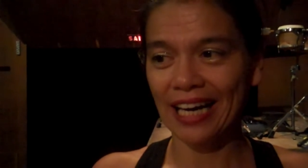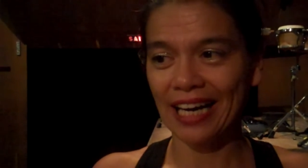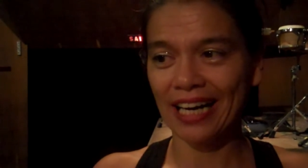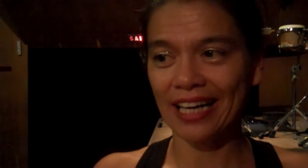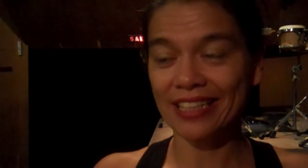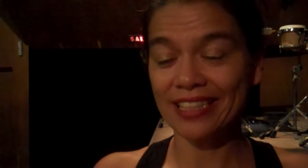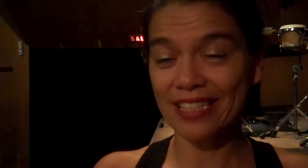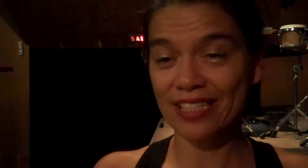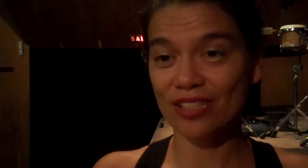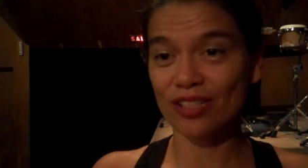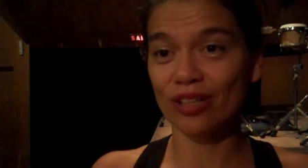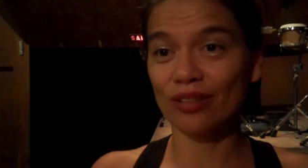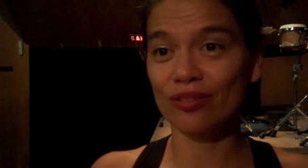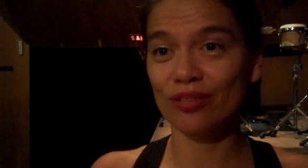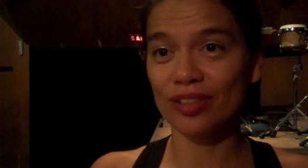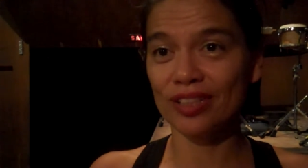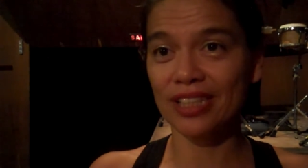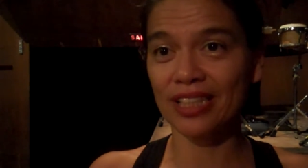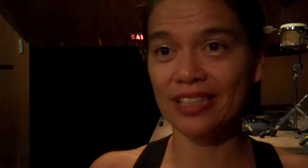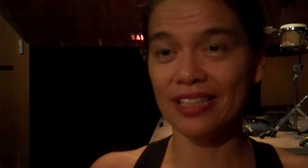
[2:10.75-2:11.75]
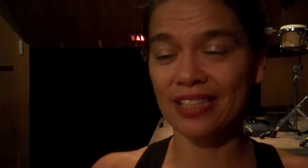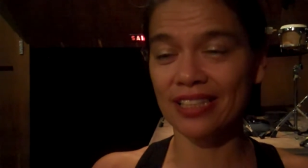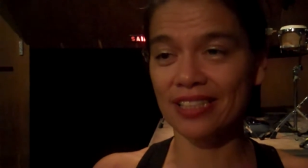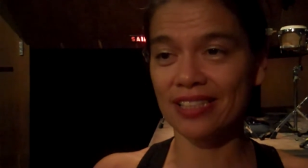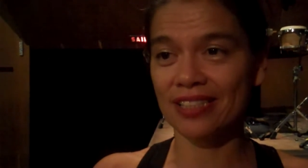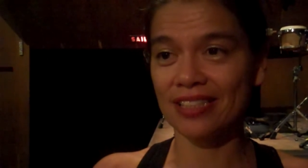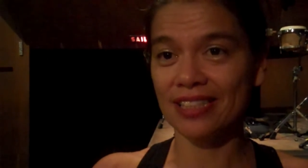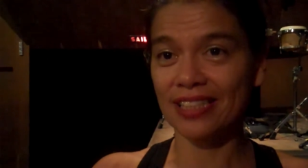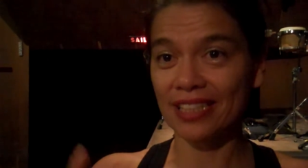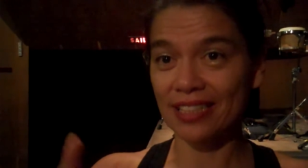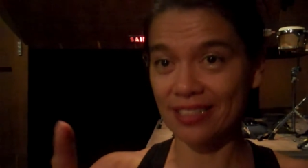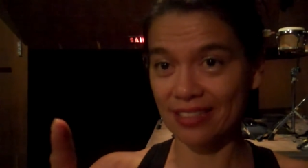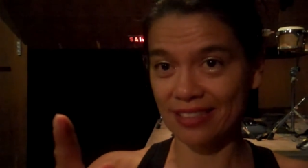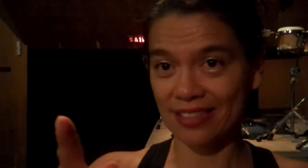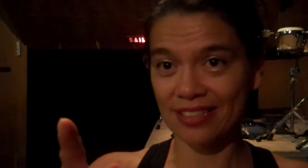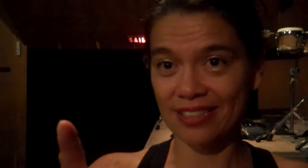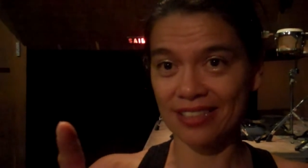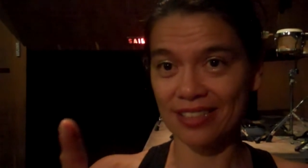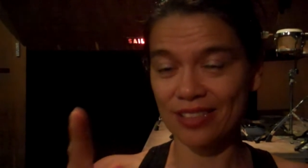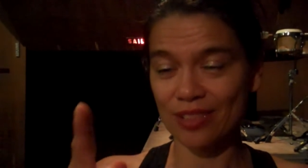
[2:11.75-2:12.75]
I discovered that
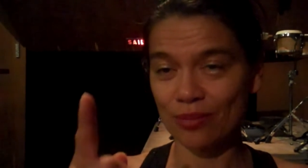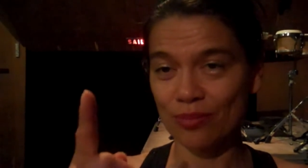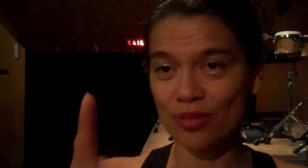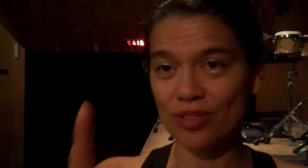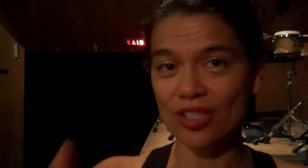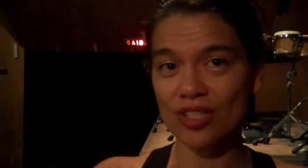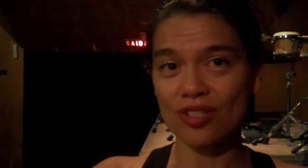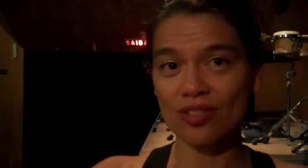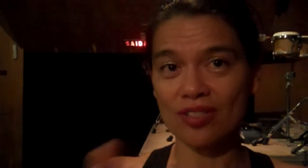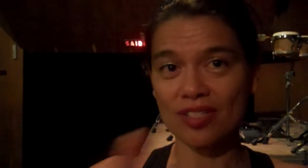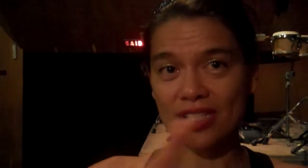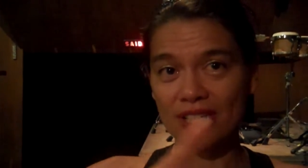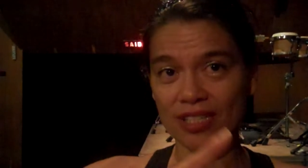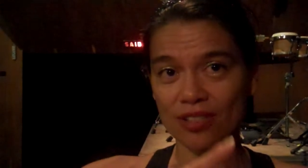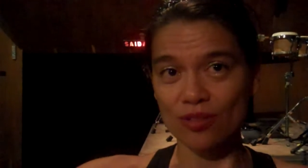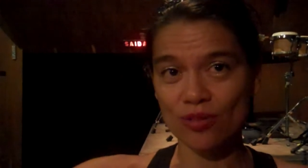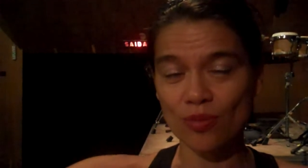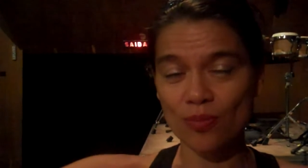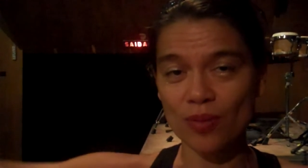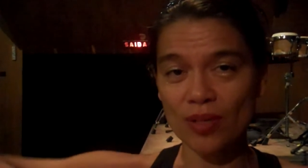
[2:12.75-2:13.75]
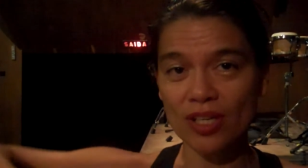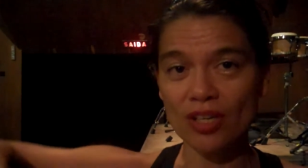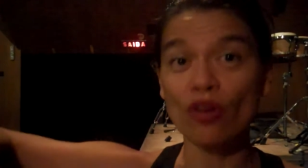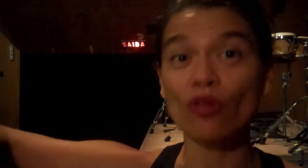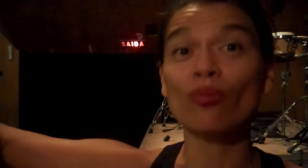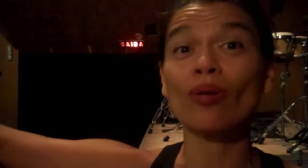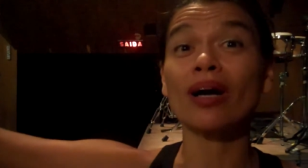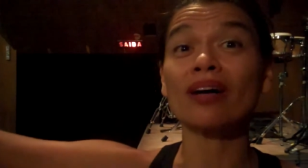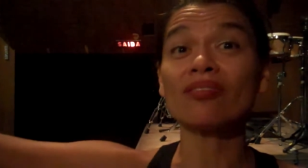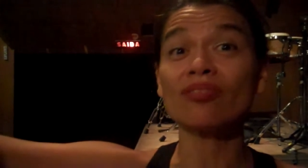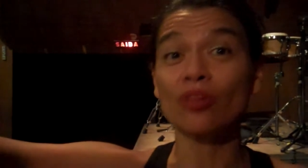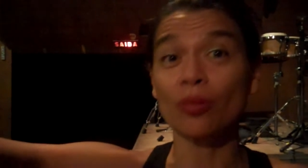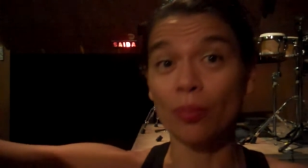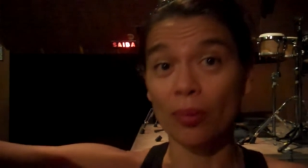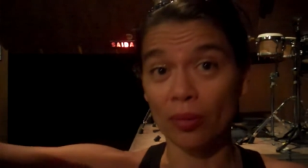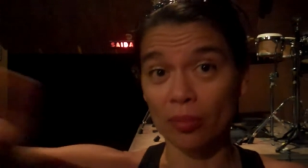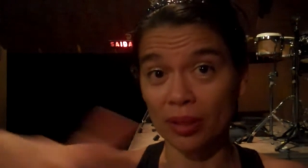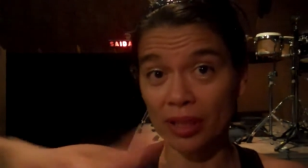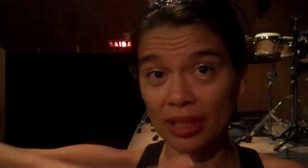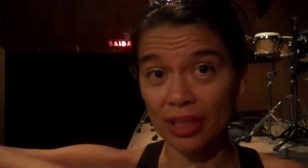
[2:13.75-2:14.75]
the musicians had to be around the
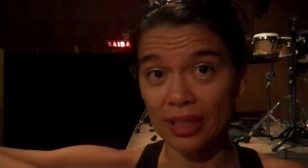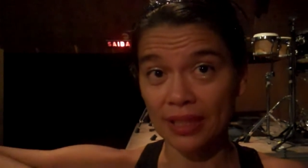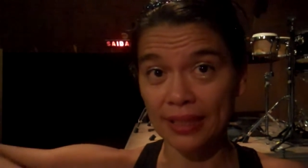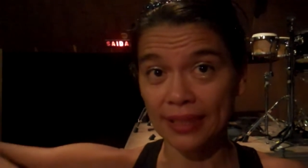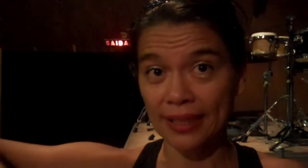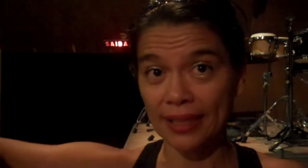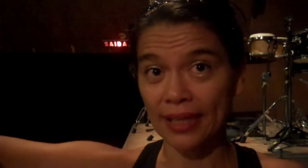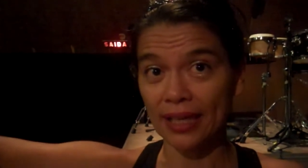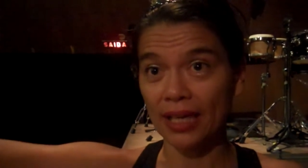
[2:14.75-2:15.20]
public.